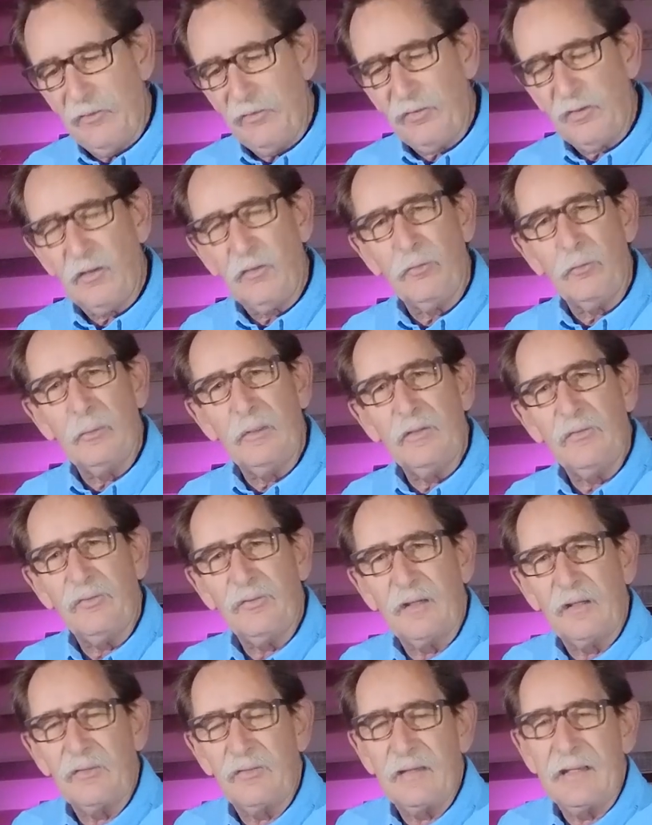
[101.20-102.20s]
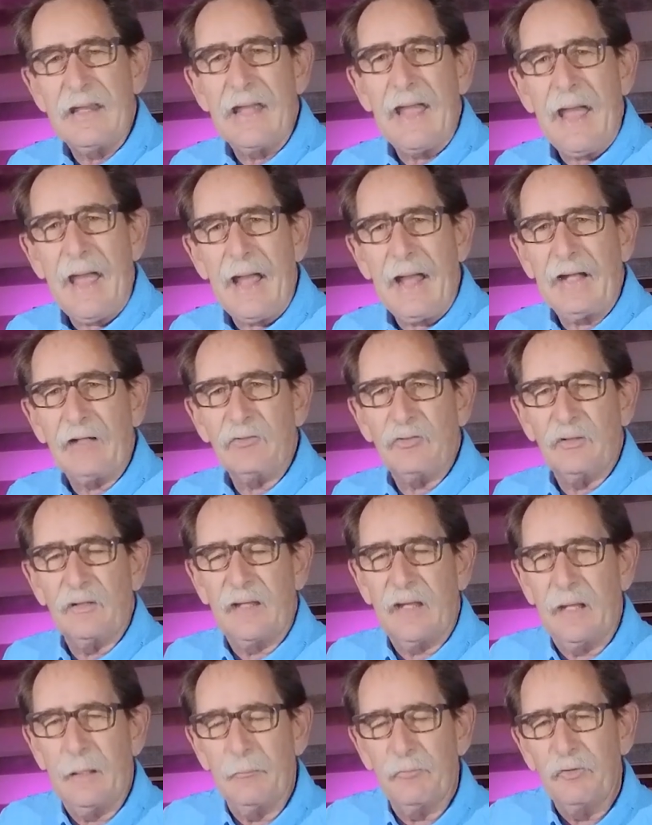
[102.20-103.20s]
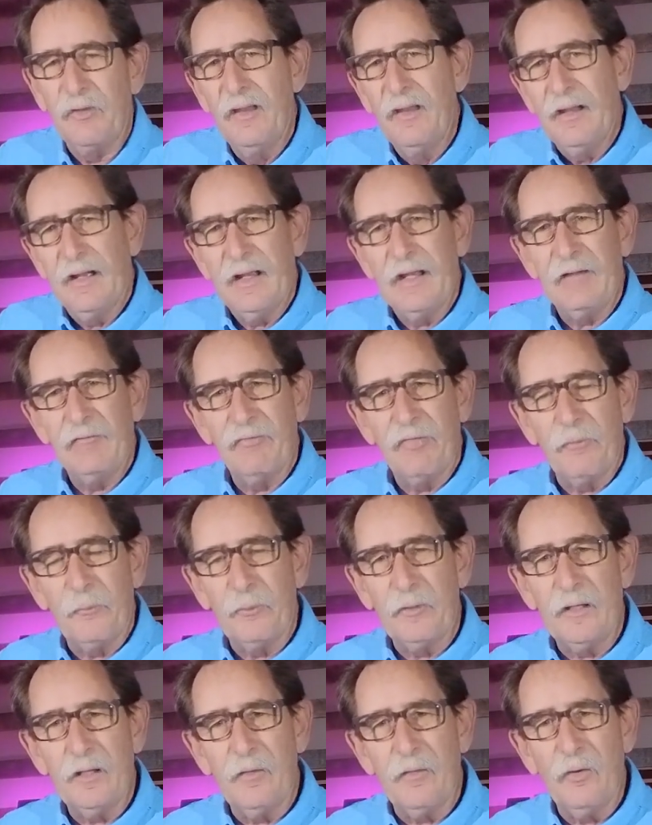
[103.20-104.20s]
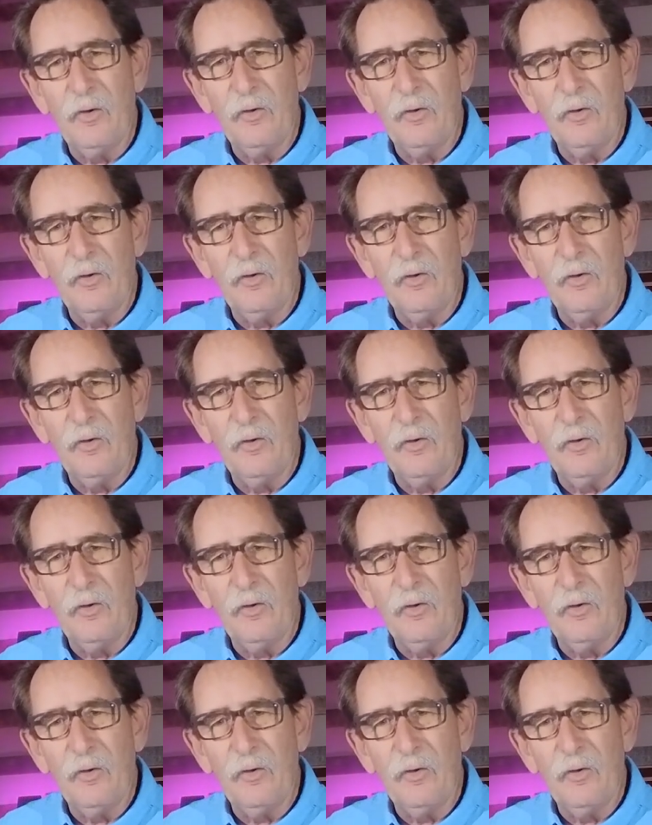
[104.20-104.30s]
Insta three sixty action cams. I have three of